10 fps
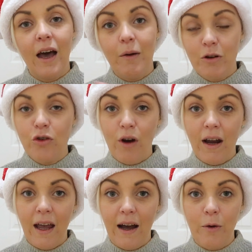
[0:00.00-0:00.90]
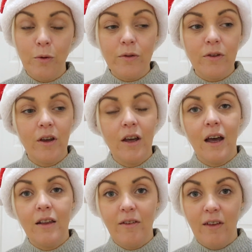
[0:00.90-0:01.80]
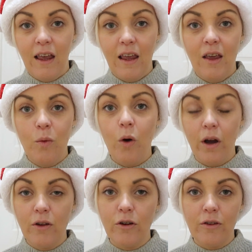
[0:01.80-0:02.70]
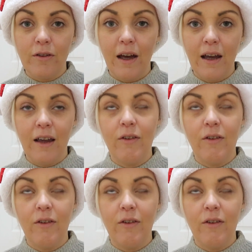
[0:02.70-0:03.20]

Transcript: I'm going to try it out and see what it looks like.